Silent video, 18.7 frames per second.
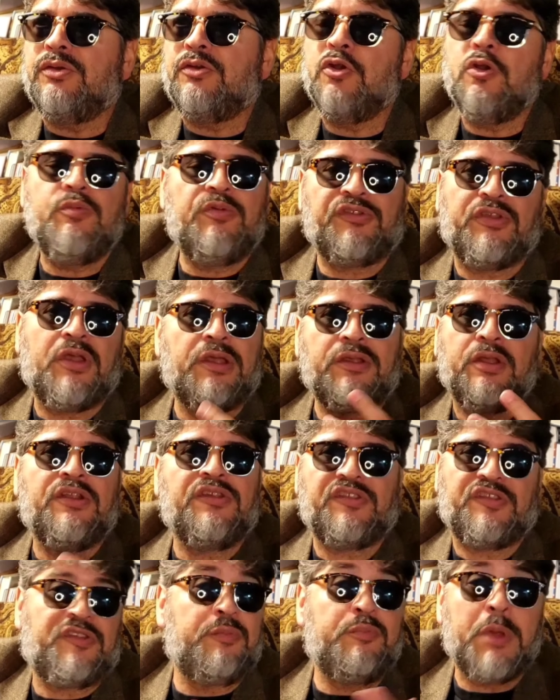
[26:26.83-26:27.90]
Kubrick's not going
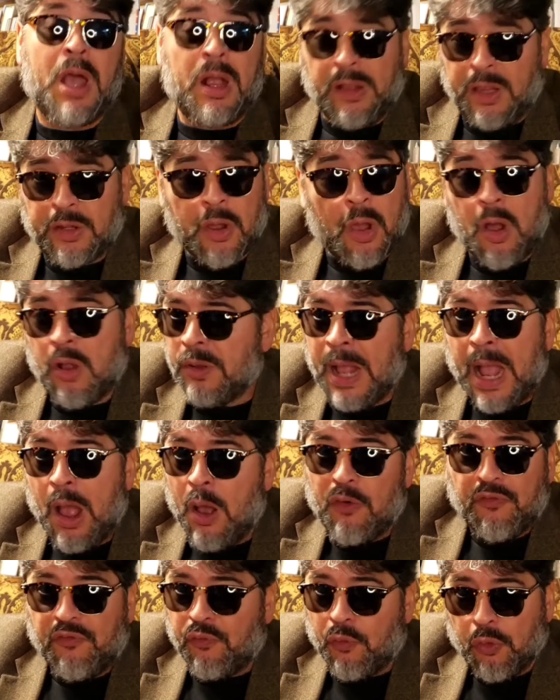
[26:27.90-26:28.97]
to spell it all
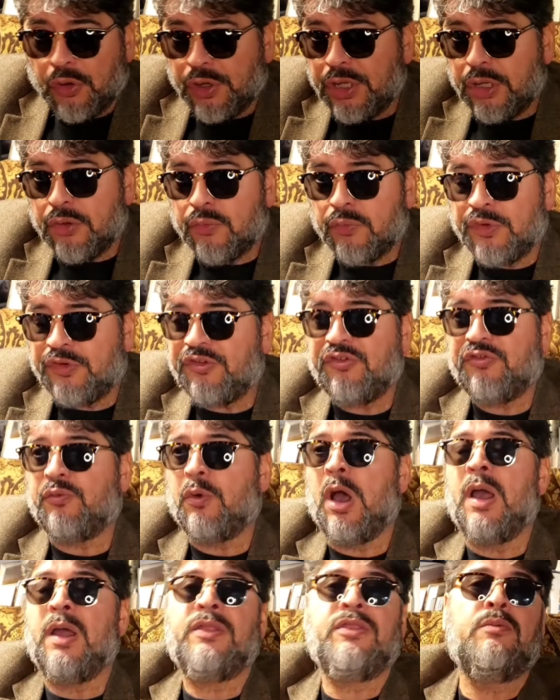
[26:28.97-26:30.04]
out for you, which is
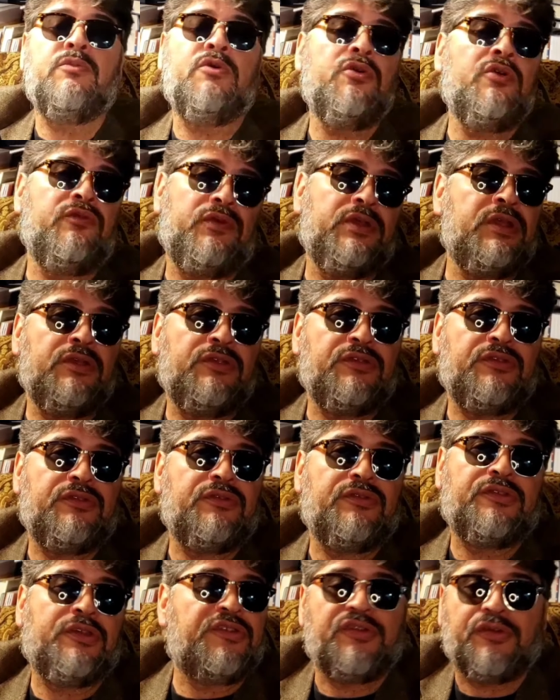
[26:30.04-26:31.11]
why the movie is
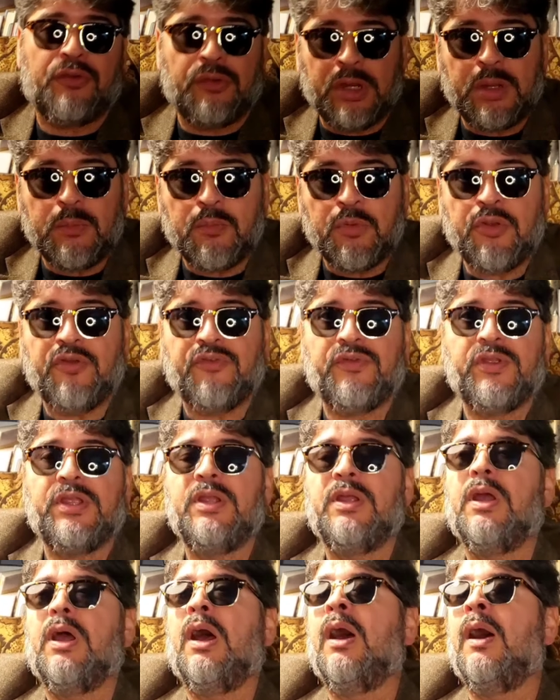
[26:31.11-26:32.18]
such a great movie.
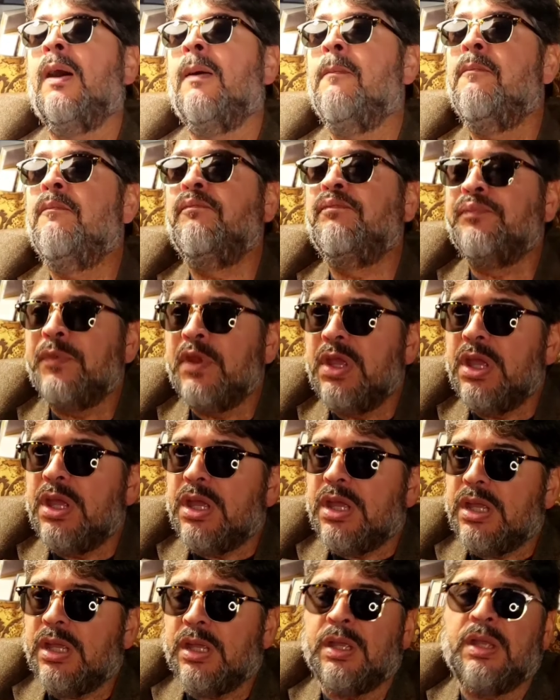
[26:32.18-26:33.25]

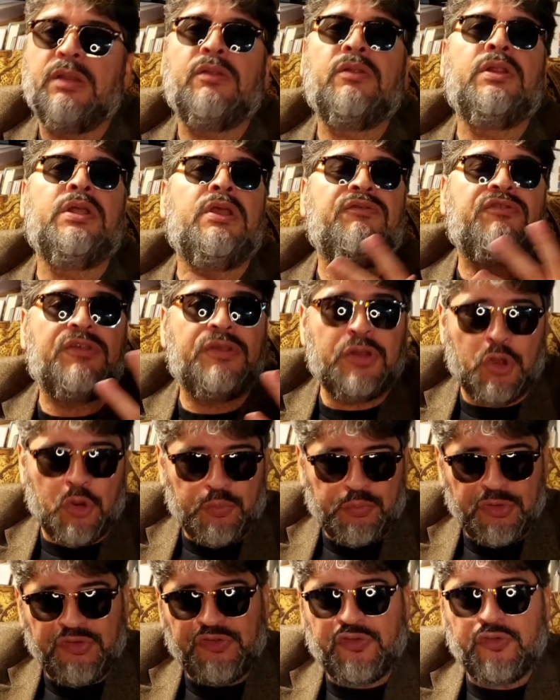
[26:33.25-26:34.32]
It leaves it
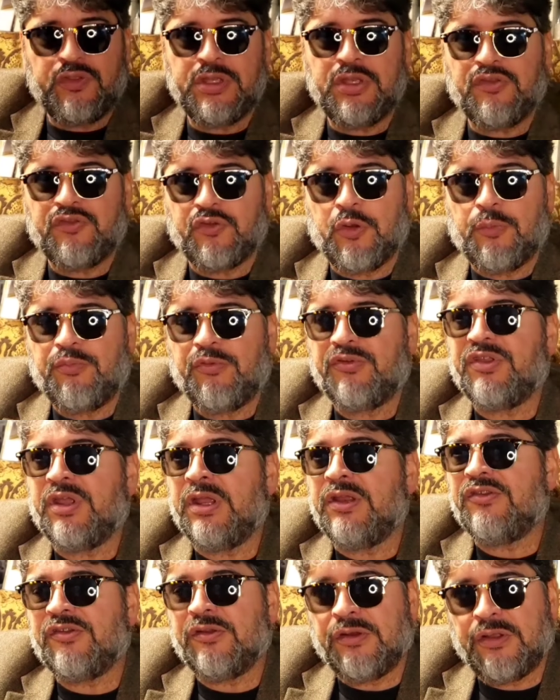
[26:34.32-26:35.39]
open to the
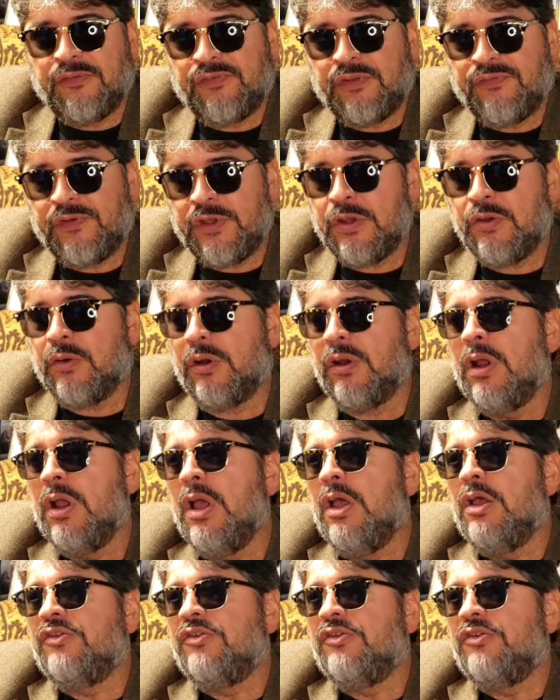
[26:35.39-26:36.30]
interpretation of the viewer.